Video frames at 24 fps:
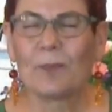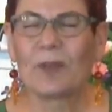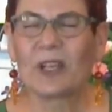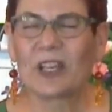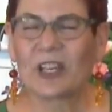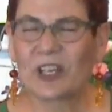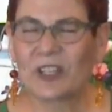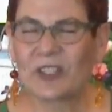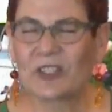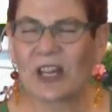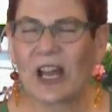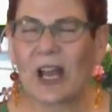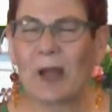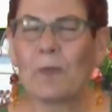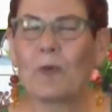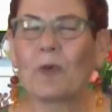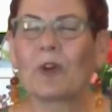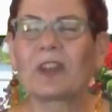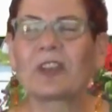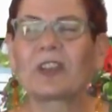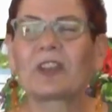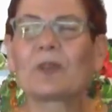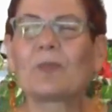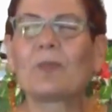Because
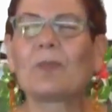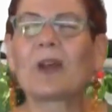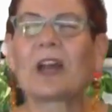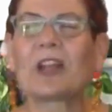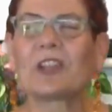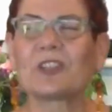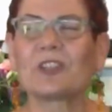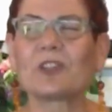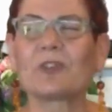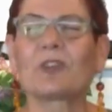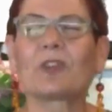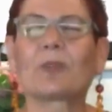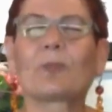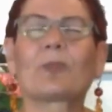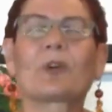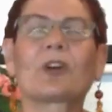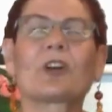I'm willing to bet you the